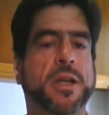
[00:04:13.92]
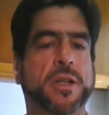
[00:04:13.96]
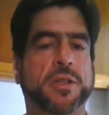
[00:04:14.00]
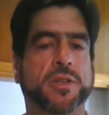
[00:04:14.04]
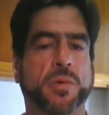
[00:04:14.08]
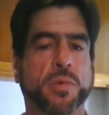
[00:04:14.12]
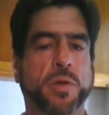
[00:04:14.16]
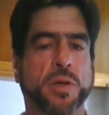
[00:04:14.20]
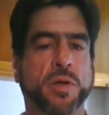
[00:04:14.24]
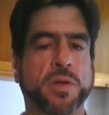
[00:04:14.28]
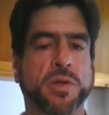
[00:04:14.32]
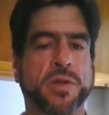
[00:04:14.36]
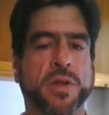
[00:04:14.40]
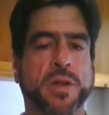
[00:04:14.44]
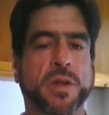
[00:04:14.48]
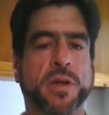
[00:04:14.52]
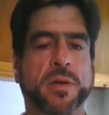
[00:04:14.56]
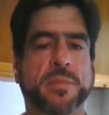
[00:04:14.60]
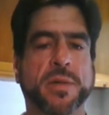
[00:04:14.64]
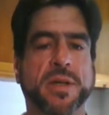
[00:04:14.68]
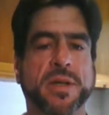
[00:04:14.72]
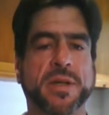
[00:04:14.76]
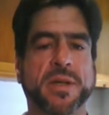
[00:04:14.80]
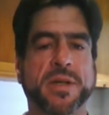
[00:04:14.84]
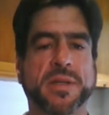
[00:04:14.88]

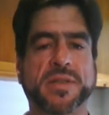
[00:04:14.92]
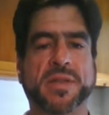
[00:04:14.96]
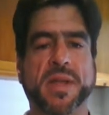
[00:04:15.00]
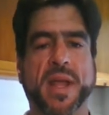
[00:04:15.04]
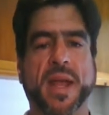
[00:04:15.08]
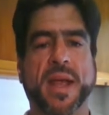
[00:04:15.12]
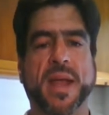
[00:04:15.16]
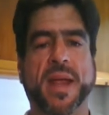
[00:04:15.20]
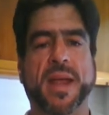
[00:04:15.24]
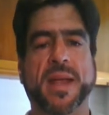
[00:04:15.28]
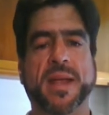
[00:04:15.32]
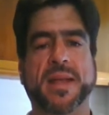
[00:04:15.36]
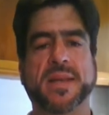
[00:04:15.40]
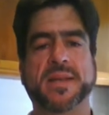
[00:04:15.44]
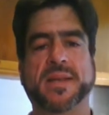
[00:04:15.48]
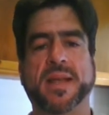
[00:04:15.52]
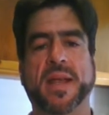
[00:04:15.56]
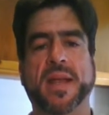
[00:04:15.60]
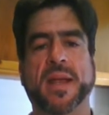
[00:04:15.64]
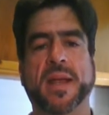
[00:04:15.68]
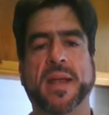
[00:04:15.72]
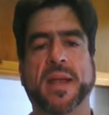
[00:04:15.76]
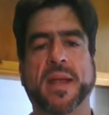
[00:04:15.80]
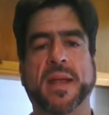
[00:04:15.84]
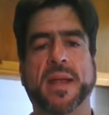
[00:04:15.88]
Jerusalem is as
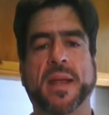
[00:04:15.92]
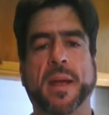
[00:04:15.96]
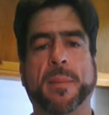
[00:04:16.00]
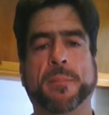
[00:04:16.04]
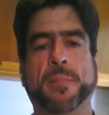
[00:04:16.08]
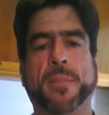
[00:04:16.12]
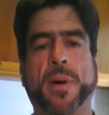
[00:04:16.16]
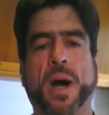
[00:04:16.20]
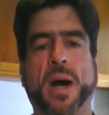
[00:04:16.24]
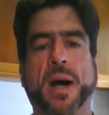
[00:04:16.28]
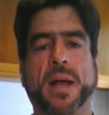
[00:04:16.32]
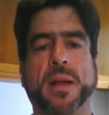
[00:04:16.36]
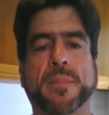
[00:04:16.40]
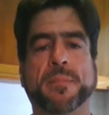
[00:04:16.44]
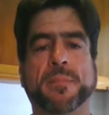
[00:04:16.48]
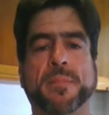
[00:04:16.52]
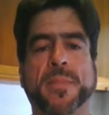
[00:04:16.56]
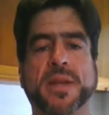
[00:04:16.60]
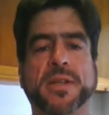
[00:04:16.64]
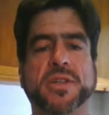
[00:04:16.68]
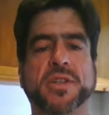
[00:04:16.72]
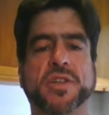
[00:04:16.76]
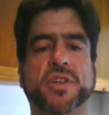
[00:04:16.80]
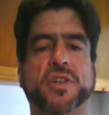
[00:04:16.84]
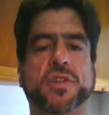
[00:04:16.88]
a
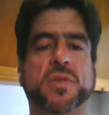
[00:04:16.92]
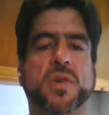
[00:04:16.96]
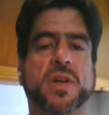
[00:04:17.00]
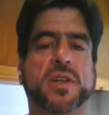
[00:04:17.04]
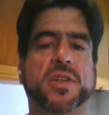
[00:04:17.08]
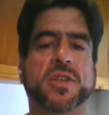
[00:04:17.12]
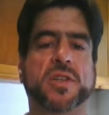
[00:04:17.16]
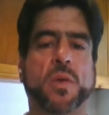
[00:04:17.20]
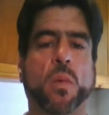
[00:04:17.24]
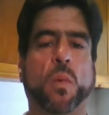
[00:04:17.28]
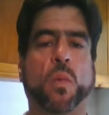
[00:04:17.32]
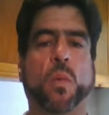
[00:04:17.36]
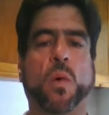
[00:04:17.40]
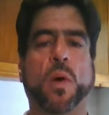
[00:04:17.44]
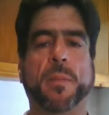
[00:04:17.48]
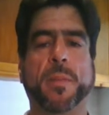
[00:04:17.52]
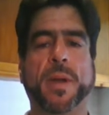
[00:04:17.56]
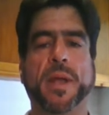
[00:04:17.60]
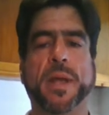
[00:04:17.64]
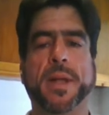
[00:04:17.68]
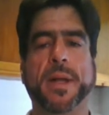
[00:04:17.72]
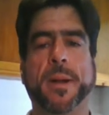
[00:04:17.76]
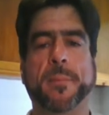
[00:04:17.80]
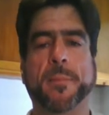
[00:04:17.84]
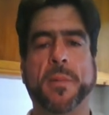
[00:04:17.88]
menstruous
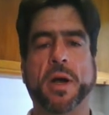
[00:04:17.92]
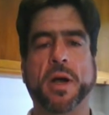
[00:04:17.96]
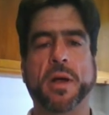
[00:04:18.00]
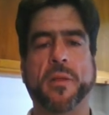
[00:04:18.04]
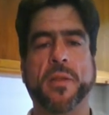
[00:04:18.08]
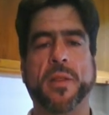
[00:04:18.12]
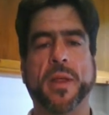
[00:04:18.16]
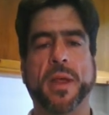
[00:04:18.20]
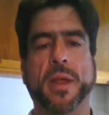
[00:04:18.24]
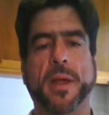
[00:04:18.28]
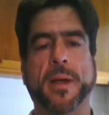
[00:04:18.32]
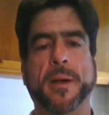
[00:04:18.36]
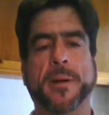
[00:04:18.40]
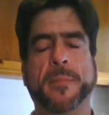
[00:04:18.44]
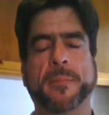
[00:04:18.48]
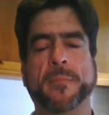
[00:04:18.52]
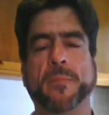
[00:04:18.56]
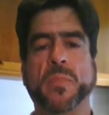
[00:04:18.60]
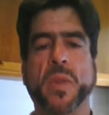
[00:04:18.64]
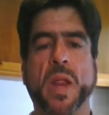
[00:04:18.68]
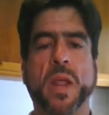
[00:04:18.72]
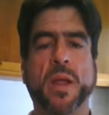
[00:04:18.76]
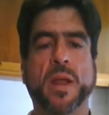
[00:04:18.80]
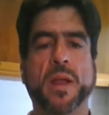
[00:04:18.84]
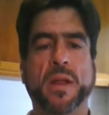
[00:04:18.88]
woman among them.
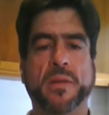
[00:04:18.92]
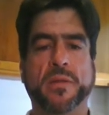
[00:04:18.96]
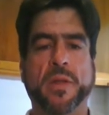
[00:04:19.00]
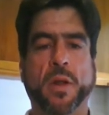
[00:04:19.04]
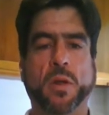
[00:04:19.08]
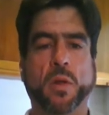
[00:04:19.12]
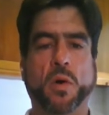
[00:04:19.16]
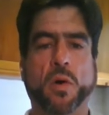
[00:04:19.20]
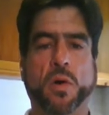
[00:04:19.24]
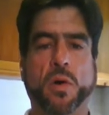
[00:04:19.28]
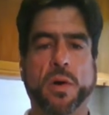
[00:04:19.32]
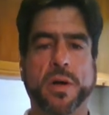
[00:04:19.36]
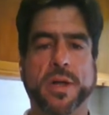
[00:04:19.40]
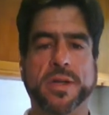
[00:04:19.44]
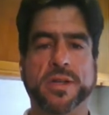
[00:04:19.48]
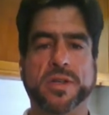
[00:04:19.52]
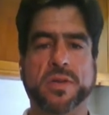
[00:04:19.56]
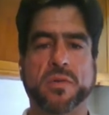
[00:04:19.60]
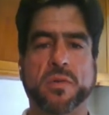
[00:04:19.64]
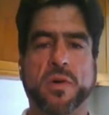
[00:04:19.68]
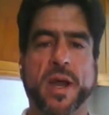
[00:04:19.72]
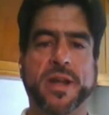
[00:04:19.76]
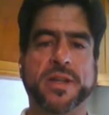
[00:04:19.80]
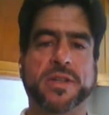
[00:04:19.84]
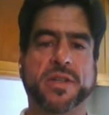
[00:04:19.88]
The Lord is
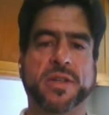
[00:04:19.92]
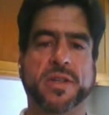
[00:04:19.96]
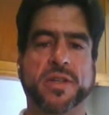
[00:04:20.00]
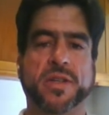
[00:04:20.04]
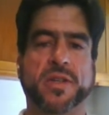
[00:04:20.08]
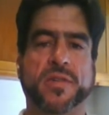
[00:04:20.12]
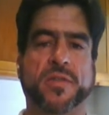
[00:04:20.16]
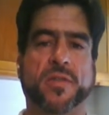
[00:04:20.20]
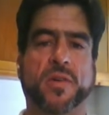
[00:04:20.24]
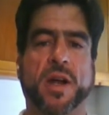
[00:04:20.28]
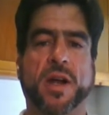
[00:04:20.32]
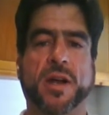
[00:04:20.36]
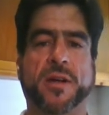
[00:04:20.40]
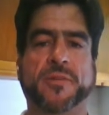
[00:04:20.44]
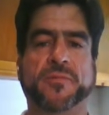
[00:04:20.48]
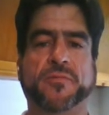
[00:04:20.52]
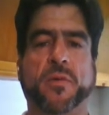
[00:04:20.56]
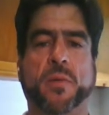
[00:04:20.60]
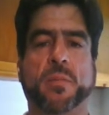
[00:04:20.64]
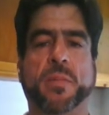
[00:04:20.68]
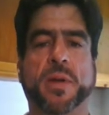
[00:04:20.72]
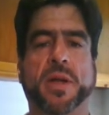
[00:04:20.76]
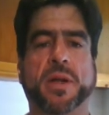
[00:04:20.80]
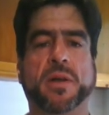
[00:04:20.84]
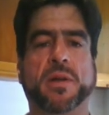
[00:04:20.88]
righteous, for I have
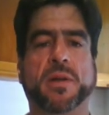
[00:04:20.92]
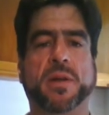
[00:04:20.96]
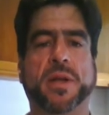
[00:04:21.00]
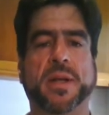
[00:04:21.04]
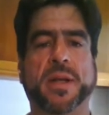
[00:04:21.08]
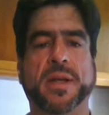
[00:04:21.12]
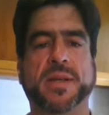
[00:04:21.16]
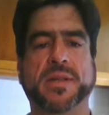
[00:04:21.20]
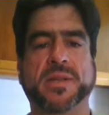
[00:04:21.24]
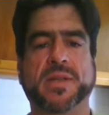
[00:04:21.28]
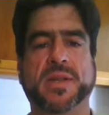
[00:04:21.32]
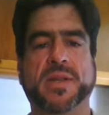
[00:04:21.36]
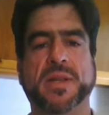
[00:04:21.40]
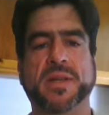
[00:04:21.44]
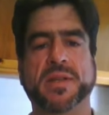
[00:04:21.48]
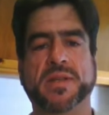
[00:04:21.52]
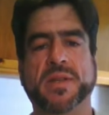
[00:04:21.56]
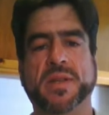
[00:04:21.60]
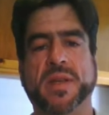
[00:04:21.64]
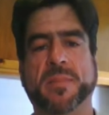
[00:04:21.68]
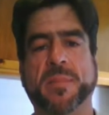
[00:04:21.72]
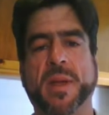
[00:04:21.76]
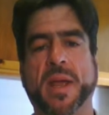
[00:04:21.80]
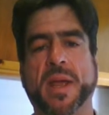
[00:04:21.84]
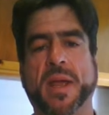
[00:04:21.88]
rebelled against his
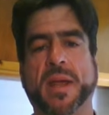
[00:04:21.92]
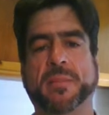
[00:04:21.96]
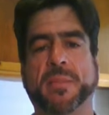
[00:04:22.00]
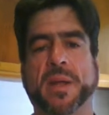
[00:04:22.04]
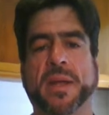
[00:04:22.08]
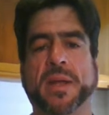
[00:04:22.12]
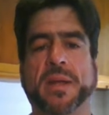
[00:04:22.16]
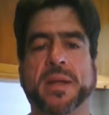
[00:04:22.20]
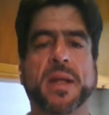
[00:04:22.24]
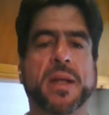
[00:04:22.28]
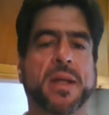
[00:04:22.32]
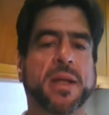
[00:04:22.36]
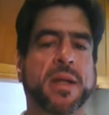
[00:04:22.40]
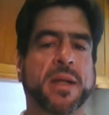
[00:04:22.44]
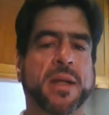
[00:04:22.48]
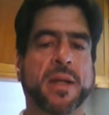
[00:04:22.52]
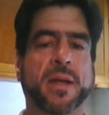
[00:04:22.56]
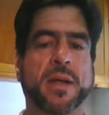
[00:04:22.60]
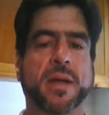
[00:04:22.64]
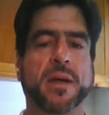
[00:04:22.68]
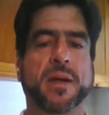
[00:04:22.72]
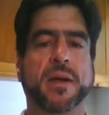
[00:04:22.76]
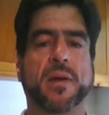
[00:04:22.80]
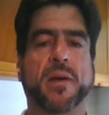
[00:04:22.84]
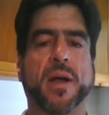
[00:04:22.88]
commandment.
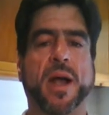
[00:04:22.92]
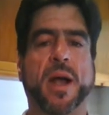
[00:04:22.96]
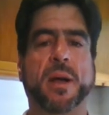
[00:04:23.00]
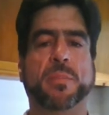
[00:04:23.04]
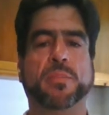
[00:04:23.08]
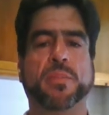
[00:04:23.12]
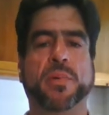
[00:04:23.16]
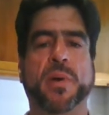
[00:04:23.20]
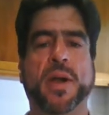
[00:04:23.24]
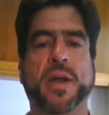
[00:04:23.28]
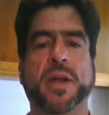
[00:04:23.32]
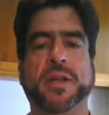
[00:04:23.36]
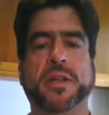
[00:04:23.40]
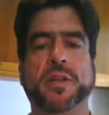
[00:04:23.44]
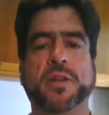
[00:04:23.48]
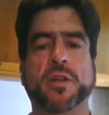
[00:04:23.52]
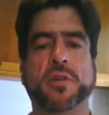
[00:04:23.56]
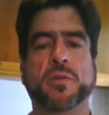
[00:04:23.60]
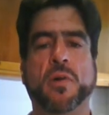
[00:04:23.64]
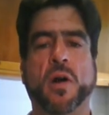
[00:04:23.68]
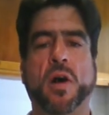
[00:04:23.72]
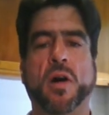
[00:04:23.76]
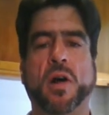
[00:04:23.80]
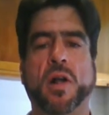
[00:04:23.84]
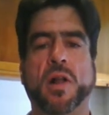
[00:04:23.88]
Hear, I pray
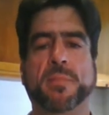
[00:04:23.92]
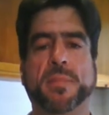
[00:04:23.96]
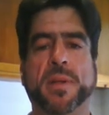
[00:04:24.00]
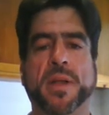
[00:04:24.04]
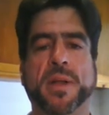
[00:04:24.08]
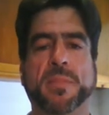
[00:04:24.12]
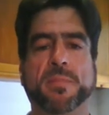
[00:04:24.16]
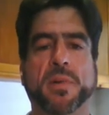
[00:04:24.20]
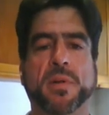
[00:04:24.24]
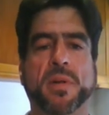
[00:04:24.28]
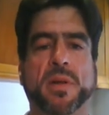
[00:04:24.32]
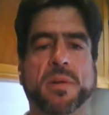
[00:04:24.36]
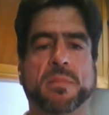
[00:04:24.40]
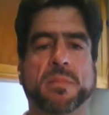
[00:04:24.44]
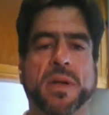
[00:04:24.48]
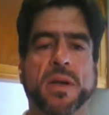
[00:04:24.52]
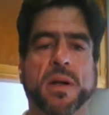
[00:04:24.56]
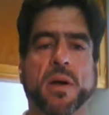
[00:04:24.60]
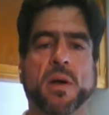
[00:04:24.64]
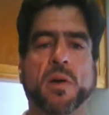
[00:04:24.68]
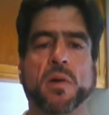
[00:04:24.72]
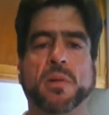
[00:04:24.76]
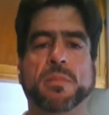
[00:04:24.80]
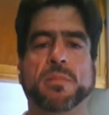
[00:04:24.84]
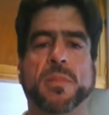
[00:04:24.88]
you, all people, and
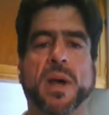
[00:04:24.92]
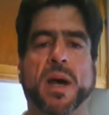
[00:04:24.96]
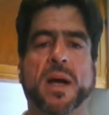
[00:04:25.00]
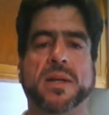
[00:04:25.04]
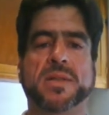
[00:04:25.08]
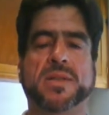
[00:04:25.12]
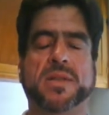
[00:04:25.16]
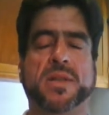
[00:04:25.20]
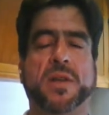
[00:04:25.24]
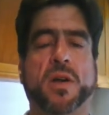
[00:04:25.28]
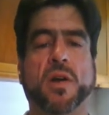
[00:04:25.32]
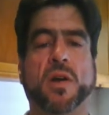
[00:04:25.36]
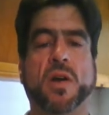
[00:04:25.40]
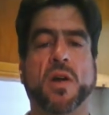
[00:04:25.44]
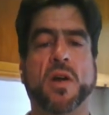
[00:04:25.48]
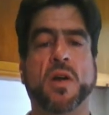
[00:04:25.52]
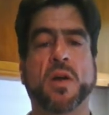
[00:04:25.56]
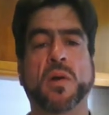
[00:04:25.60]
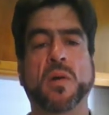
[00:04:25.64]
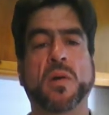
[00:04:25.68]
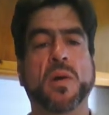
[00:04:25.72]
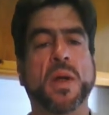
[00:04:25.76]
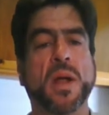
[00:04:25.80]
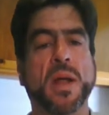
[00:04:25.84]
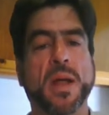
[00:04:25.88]
behold my
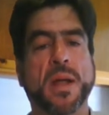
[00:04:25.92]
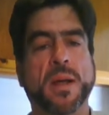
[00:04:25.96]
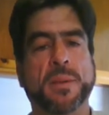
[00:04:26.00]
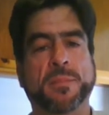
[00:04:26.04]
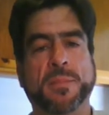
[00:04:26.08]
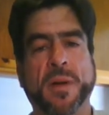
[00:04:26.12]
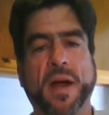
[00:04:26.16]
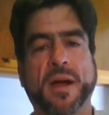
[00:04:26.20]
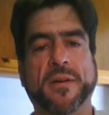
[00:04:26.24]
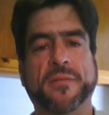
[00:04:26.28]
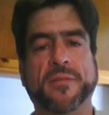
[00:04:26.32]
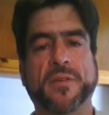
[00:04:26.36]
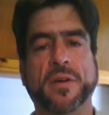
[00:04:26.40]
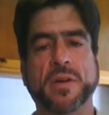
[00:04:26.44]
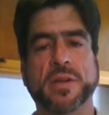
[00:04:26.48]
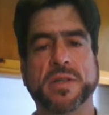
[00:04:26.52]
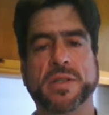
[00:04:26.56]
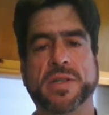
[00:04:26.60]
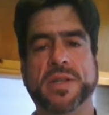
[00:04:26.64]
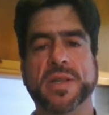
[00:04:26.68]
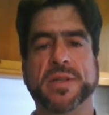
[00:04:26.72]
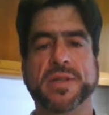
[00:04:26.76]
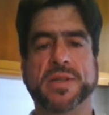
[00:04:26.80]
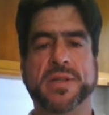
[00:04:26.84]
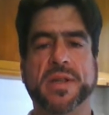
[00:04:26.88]
sorrow. My
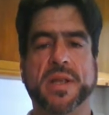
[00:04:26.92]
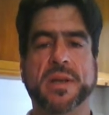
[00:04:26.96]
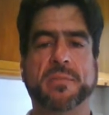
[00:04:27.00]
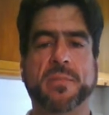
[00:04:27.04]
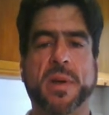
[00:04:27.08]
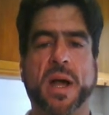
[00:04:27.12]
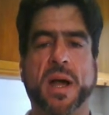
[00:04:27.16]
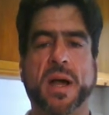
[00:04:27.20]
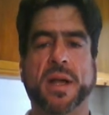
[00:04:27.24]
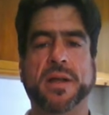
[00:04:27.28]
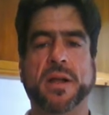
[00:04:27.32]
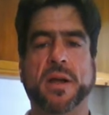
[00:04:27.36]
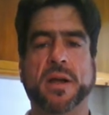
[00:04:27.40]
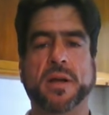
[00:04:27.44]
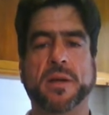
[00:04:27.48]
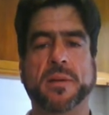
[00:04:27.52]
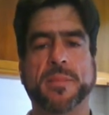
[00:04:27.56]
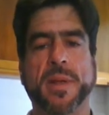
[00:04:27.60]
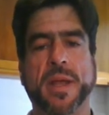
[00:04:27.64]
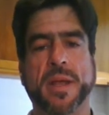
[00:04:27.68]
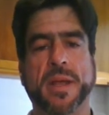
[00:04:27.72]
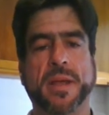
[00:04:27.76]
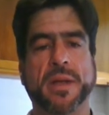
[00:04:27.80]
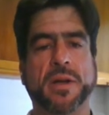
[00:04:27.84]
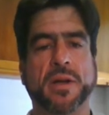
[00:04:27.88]
virgins and my young
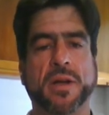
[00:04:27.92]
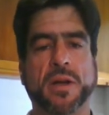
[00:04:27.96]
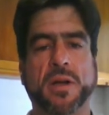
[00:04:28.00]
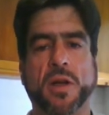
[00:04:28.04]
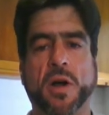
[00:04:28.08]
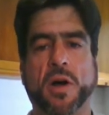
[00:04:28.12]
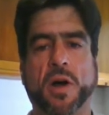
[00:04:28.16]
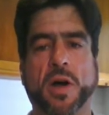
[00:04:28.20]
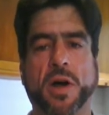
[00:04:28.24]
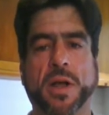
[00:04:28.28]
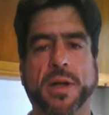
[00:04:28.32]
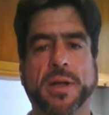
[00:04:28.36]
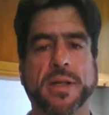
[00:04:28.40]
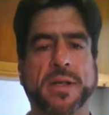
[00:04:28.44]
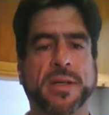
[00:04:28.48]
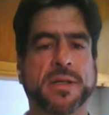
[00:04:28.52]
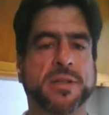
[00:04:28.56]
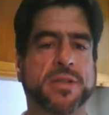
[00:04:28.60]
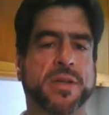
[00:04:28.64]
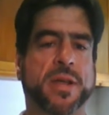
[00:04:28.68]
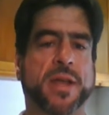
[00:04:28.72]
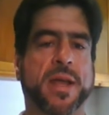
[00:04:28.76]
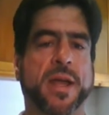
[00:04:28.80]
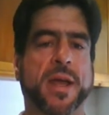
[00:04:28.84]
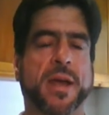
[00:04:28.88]
men are gone
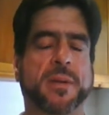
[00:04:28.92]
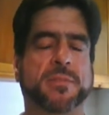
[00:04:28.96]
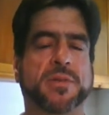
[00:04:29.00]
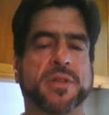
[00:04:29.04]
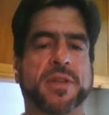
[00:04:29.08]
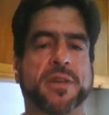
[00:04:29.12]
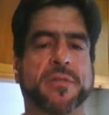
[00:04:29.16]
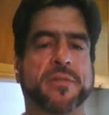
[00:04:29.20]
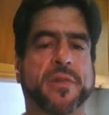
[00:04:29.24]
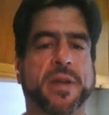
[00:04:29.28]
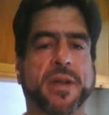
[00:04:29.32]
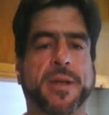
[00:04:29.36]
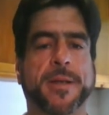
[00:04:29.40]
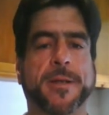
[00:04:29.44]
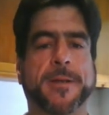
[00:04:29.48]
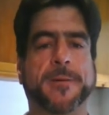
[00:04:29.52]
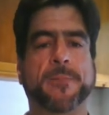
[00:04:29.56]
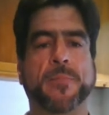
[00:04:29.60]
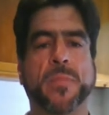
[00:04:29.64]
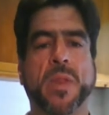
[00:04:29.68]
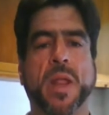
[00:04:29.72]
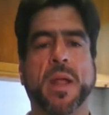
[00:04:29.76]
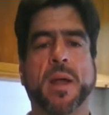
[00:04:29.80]
into captivity.